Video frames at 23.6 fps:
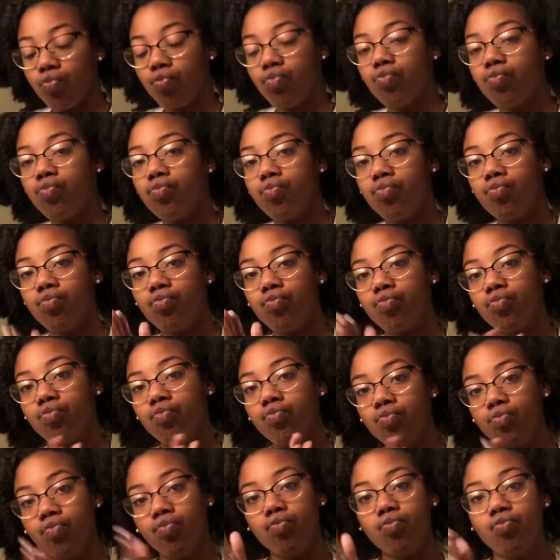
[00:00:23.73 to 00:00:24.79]
So I
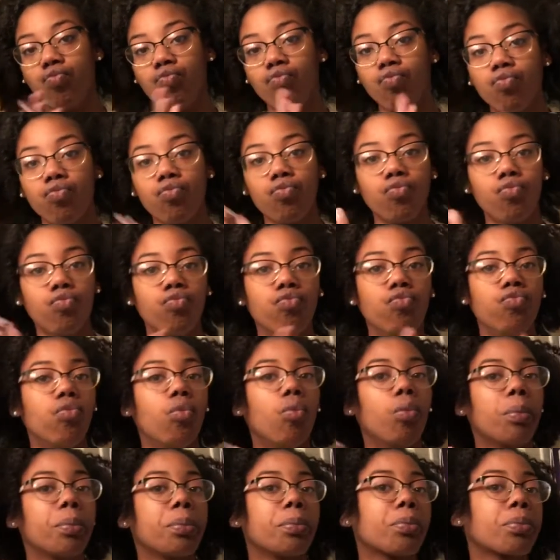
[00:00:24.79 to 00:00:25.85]
just take some of
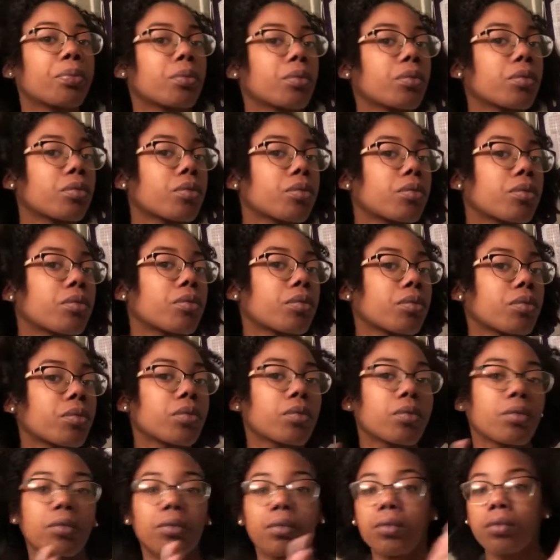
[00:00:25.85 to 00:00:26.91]
my
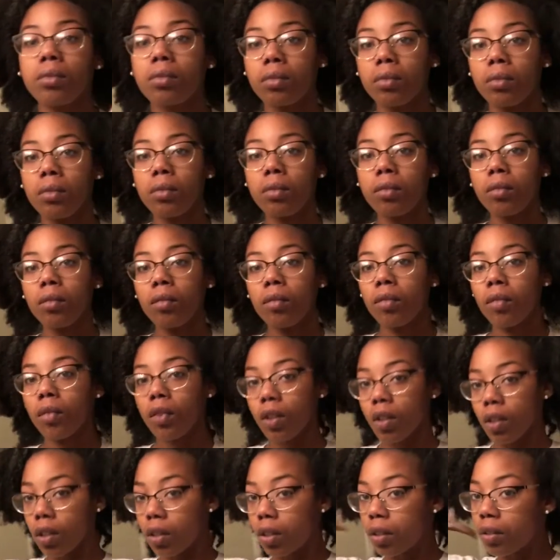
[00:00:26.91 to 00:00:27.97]
moisturizing
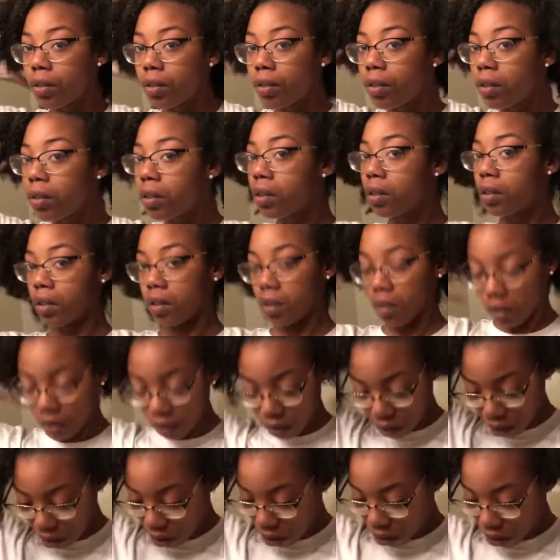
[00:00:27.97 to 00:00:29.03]
shea
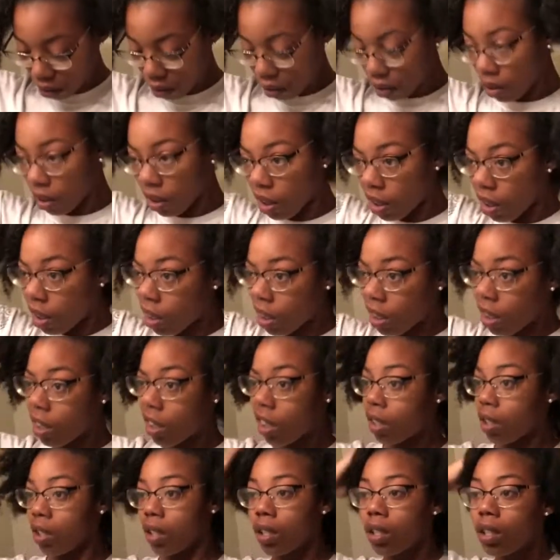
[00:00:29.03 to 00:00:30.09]
product and
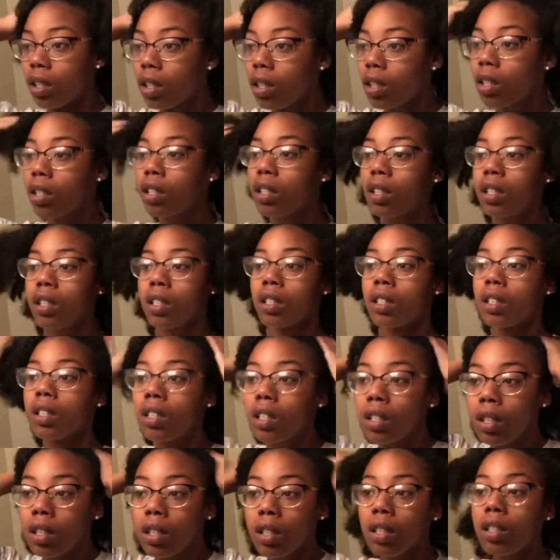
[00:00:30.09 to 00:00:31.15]
I just
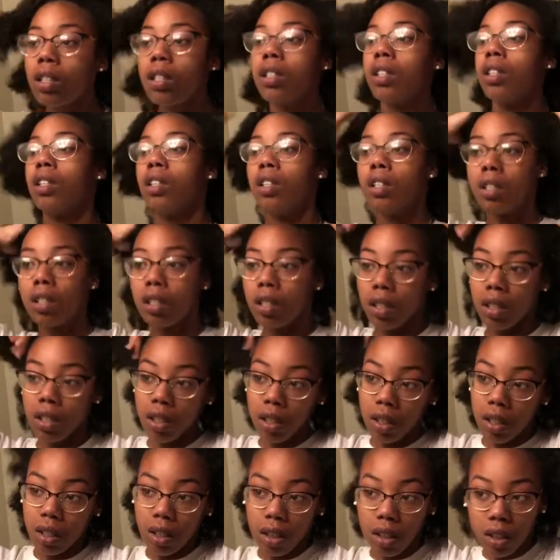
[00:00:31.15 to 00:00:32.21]
distribute it all
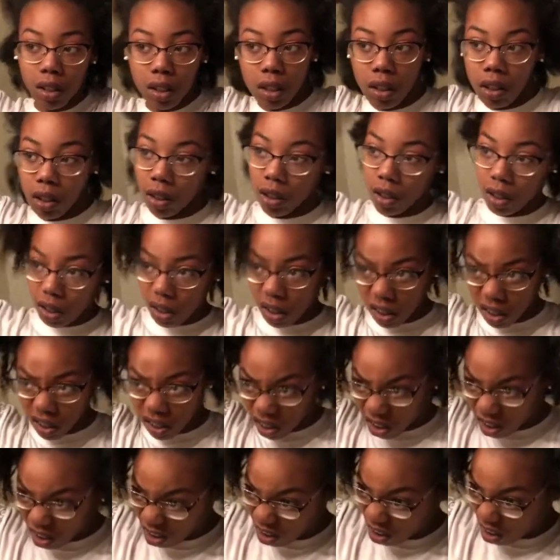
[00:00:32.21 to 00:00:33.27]
over my hair
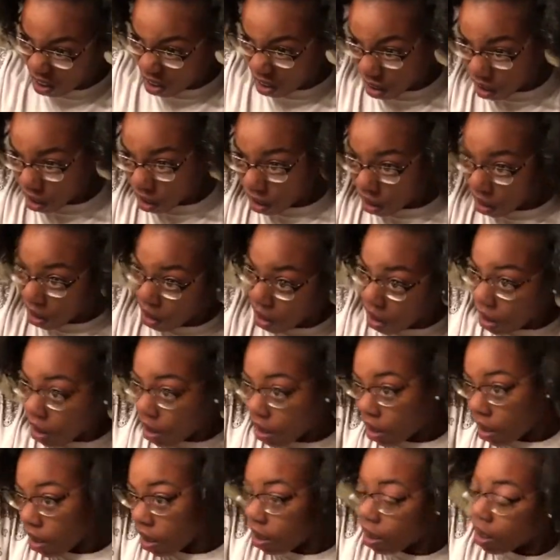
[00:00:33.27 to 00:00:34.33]
evenly, and I
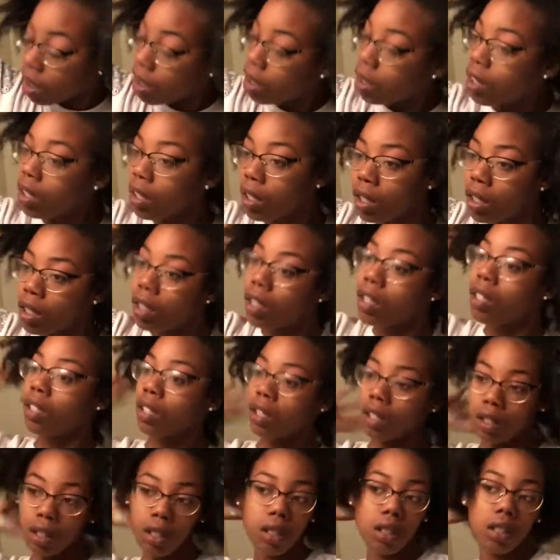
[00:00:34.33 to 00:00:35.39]
just pull my
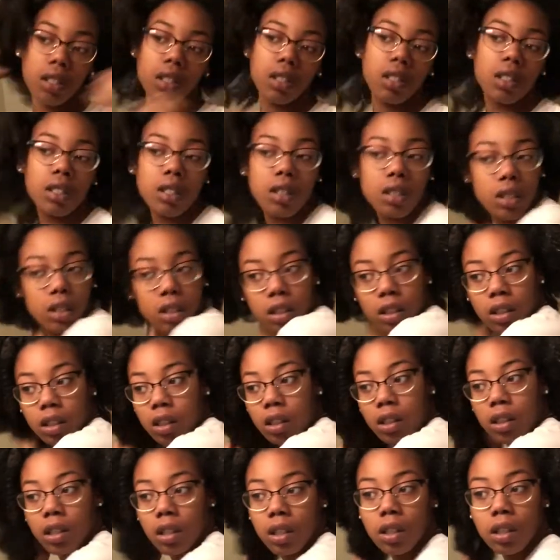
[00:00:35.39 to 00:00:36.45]
hair out.
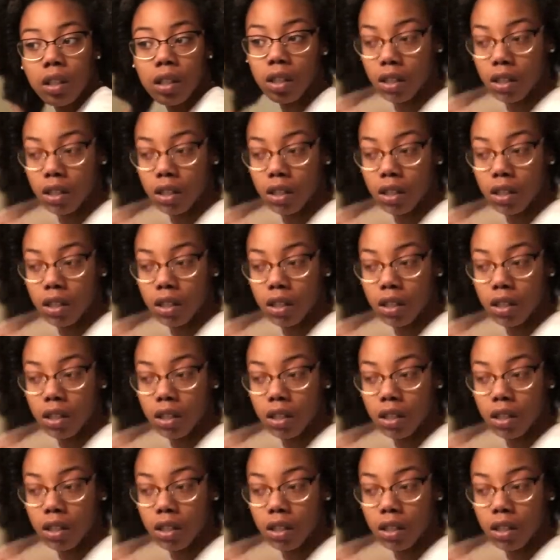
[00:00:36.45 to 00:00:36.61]
I